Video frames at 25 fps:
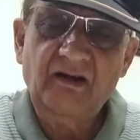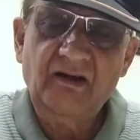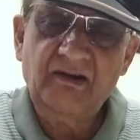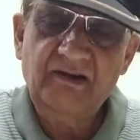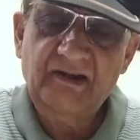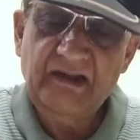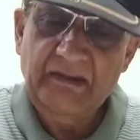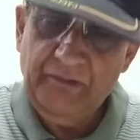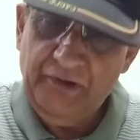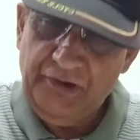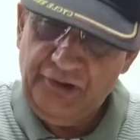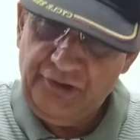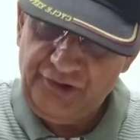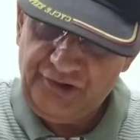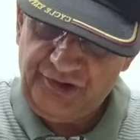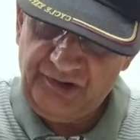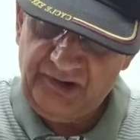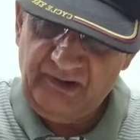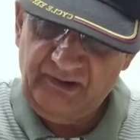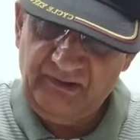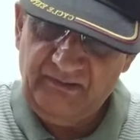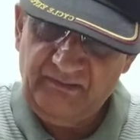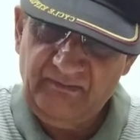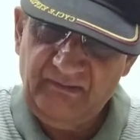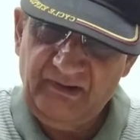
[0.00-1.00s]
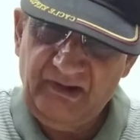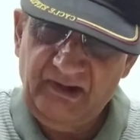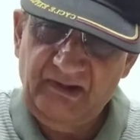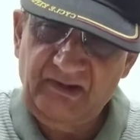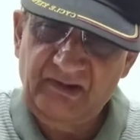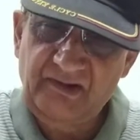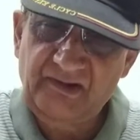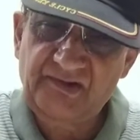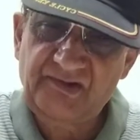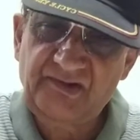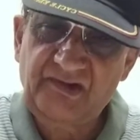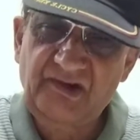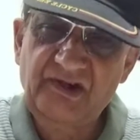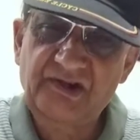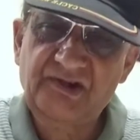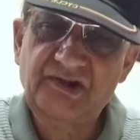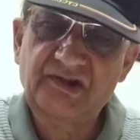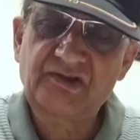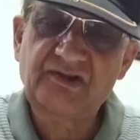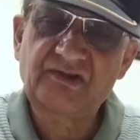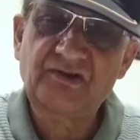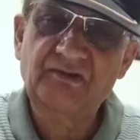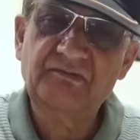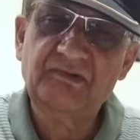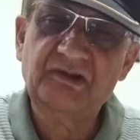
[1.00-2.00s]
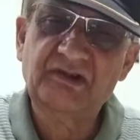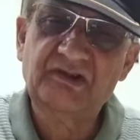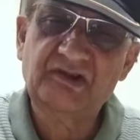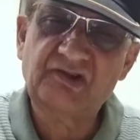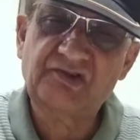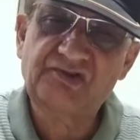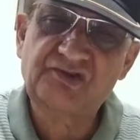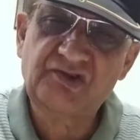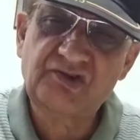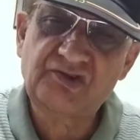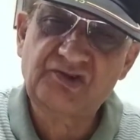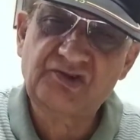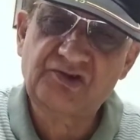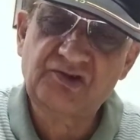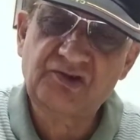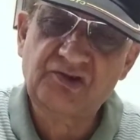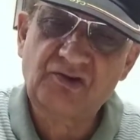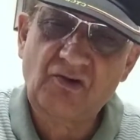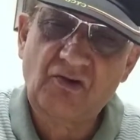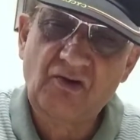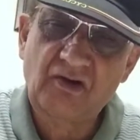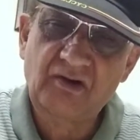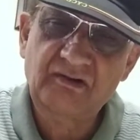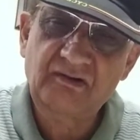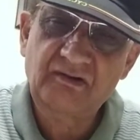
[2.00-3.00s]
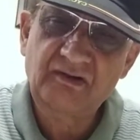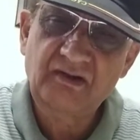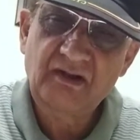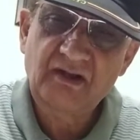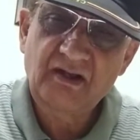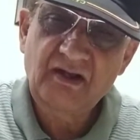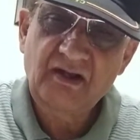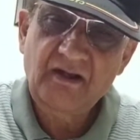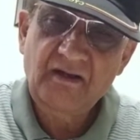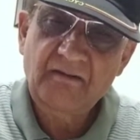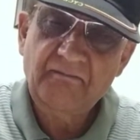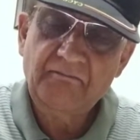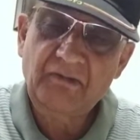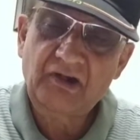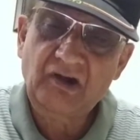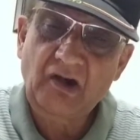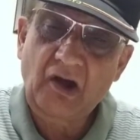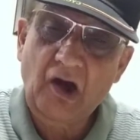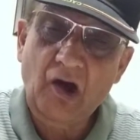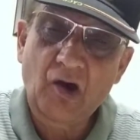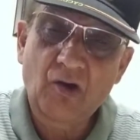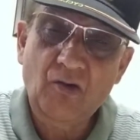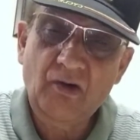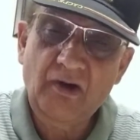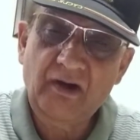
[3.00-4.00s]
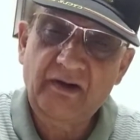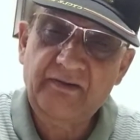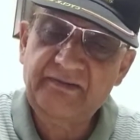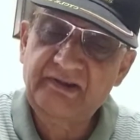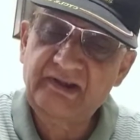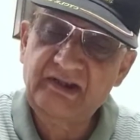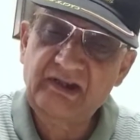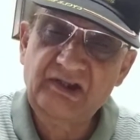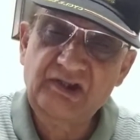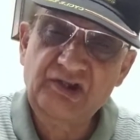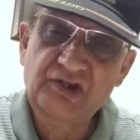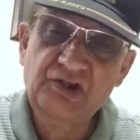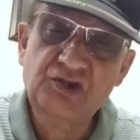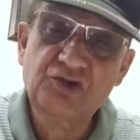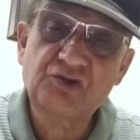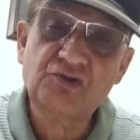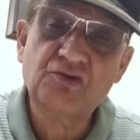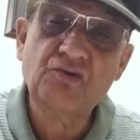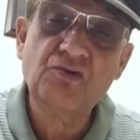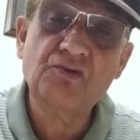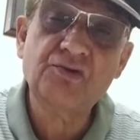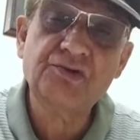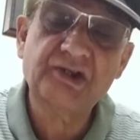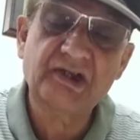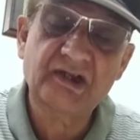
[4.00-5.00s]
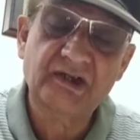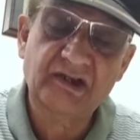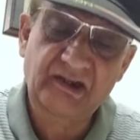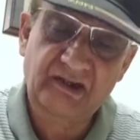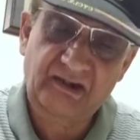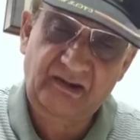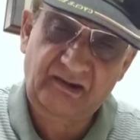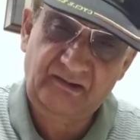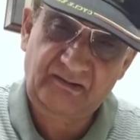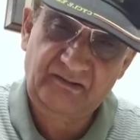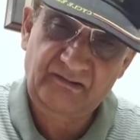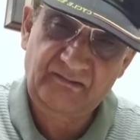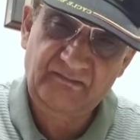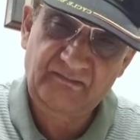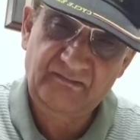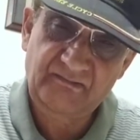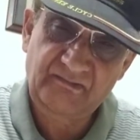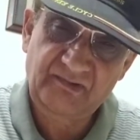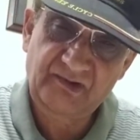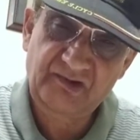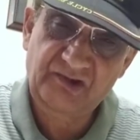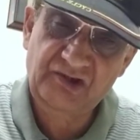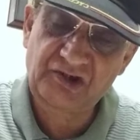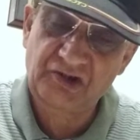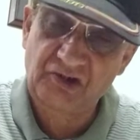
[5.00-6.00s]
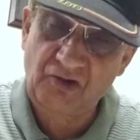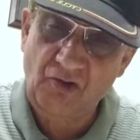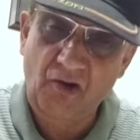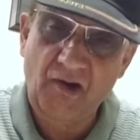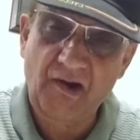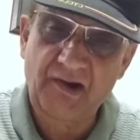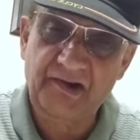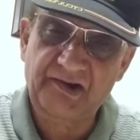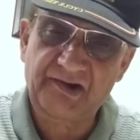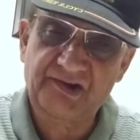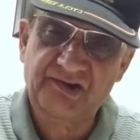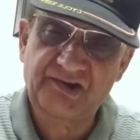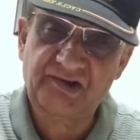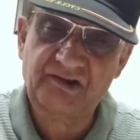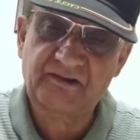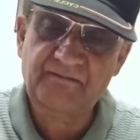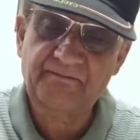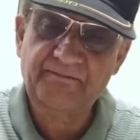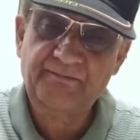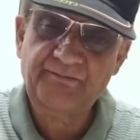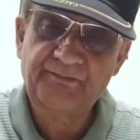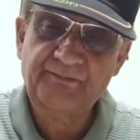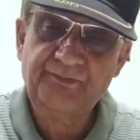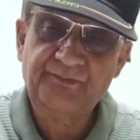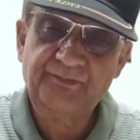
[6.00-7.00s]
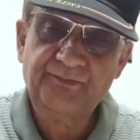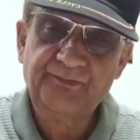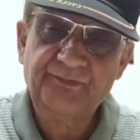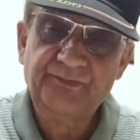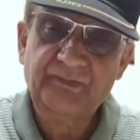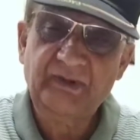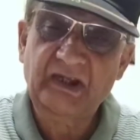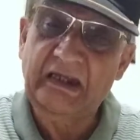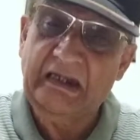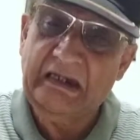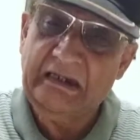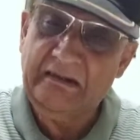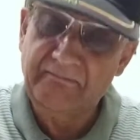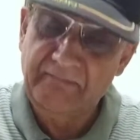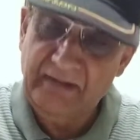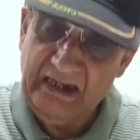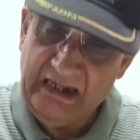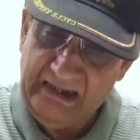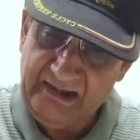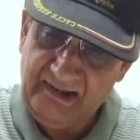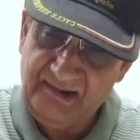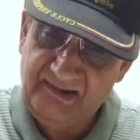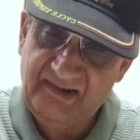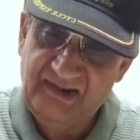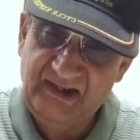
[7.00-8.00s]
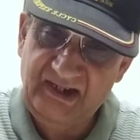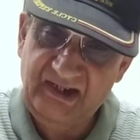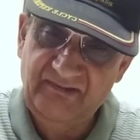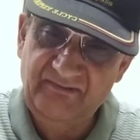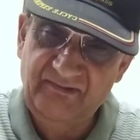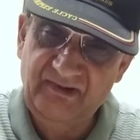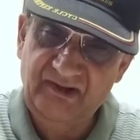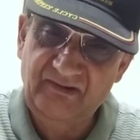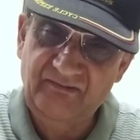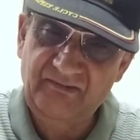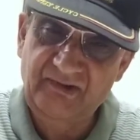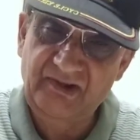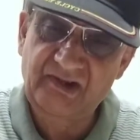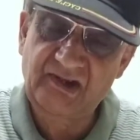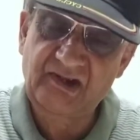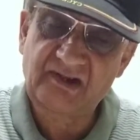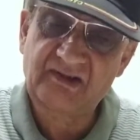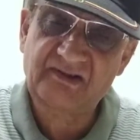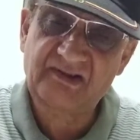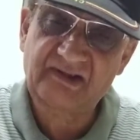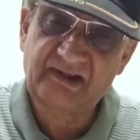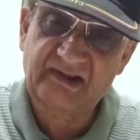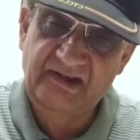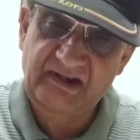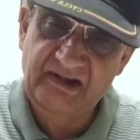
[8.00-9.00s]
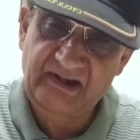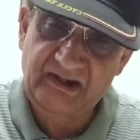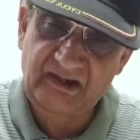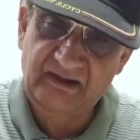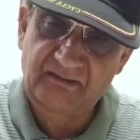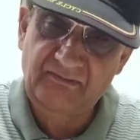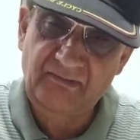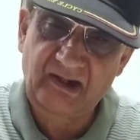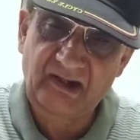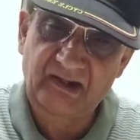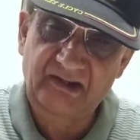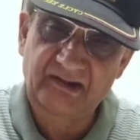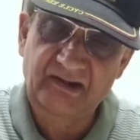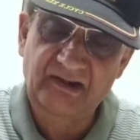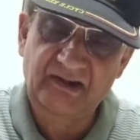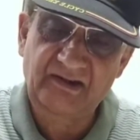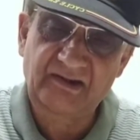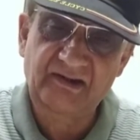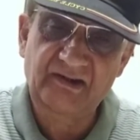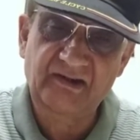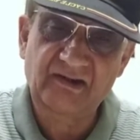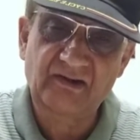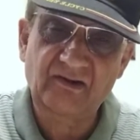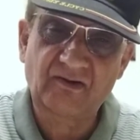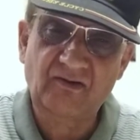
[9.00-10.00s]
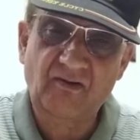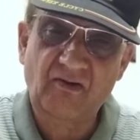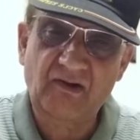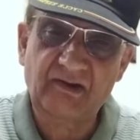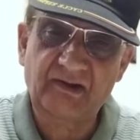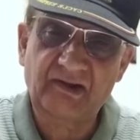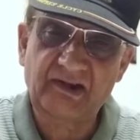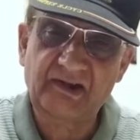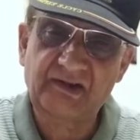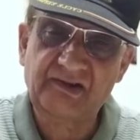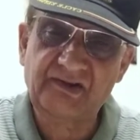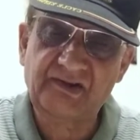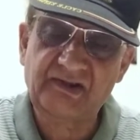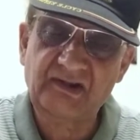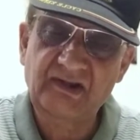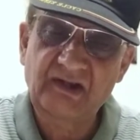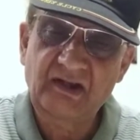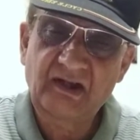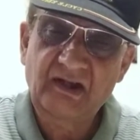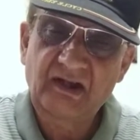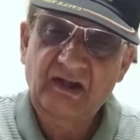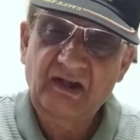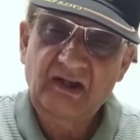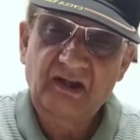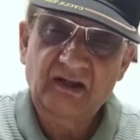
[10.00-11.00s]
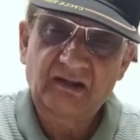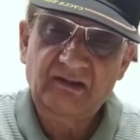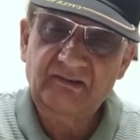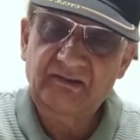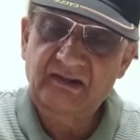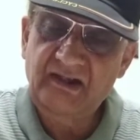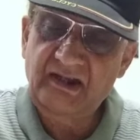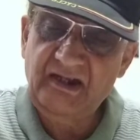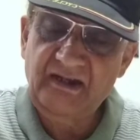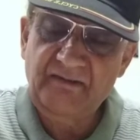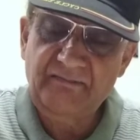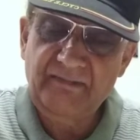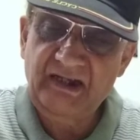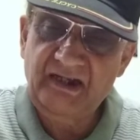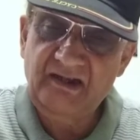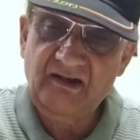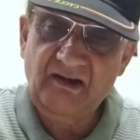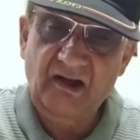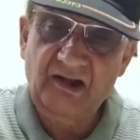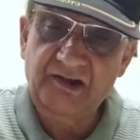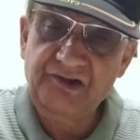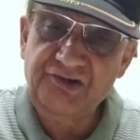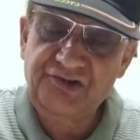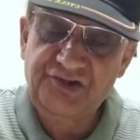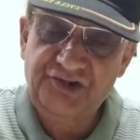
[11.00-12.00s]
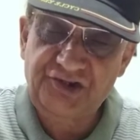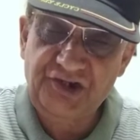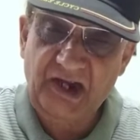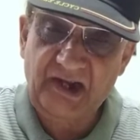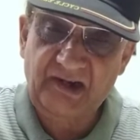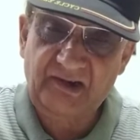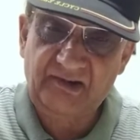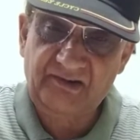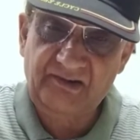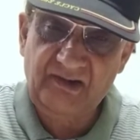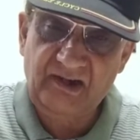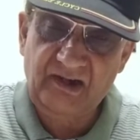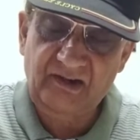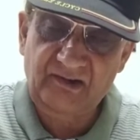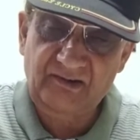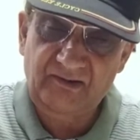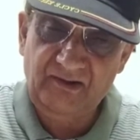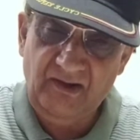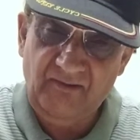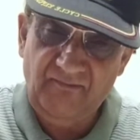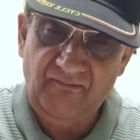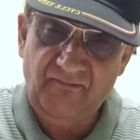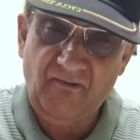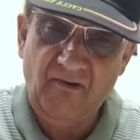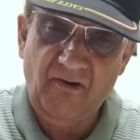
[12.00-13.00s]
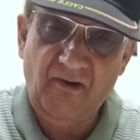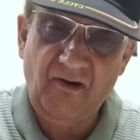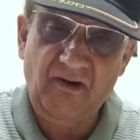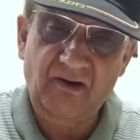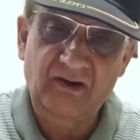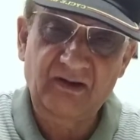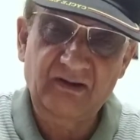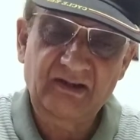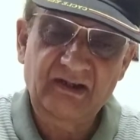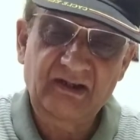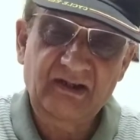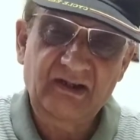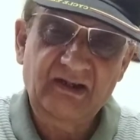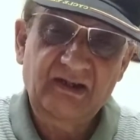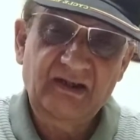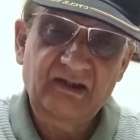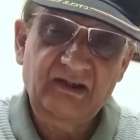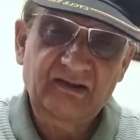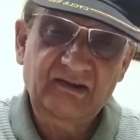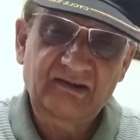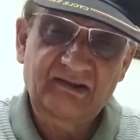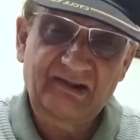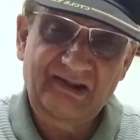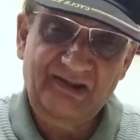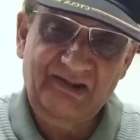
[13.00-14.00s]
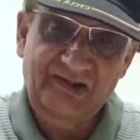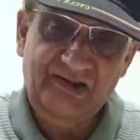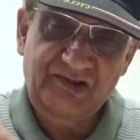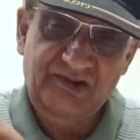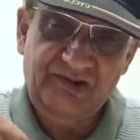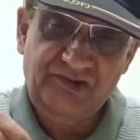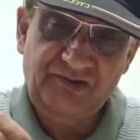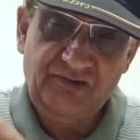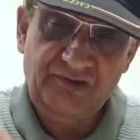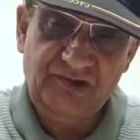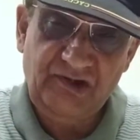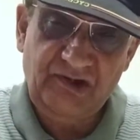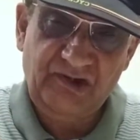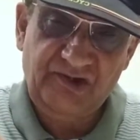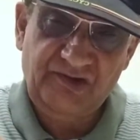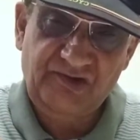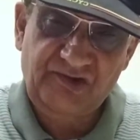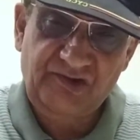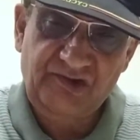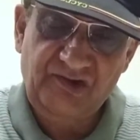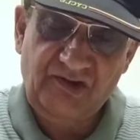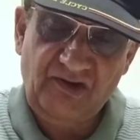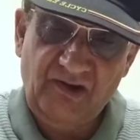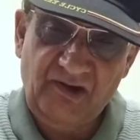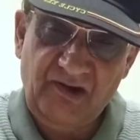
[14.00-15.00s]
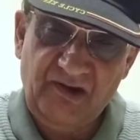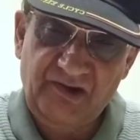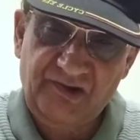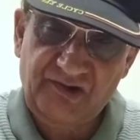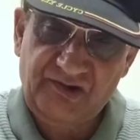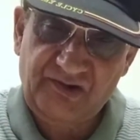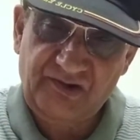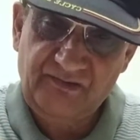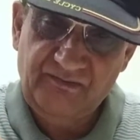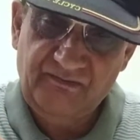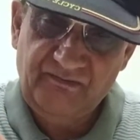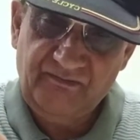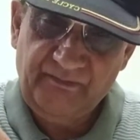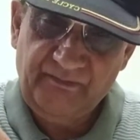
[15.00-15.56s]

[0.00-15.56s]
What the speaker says: diminution in the secretions of the testosterone, but however, the estrogenic steroids in males even, which are secreted by the adrenal cortex, they remain unchecked, and therefore these estrogenic steroids